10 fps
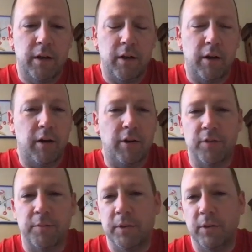ours
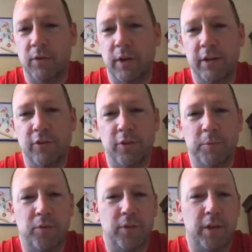have been great in
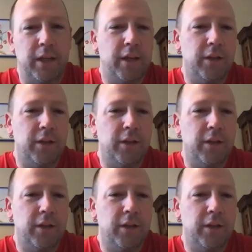terms of saying, hey,